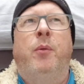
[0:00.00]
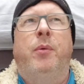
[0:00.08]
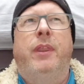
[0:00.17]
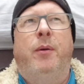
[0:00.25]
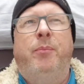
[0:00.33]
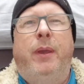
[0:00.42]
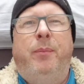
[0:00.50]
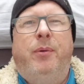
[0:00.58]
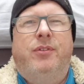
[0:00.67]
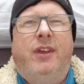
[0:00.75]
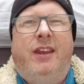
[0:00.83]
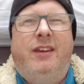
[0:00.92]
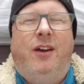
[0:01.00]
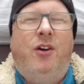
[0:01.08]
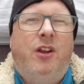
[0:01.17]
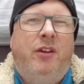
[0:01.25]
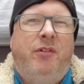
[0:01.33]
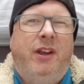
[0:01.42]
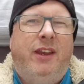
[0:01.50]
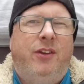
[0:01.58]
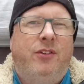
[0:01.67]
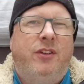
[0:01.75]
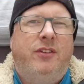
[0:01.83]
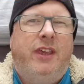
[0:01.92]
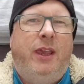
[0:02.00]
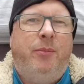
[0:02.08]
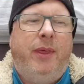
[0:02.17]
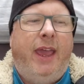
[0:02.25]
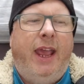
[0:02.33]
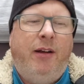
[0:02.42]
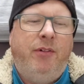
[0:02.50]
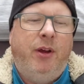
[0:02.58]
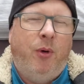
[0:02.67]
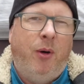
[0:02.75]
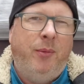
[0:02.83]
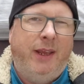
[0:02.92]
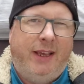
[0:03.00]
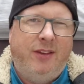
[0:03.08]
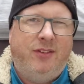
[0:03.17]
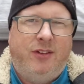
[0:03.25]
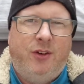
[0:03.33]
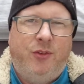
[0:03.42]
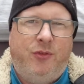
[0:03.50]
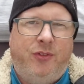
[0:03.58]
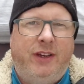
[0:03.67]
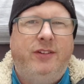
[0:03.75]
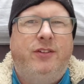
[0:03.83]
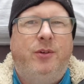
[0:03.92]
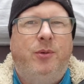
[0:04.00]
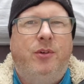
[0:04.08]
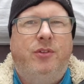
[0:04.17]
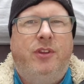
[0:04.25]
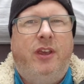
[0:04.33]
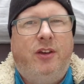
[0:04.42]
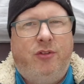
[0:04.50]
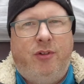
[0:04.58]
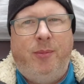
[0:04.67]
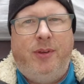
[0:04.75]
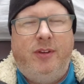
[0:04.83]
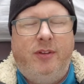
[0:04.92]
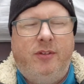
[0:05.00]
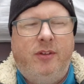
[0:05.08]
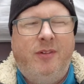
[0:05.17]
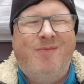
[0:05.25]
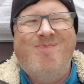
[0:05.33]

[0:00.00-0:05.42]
but then people said all it really does is keep that area warm and it can still freeze towards the extremities.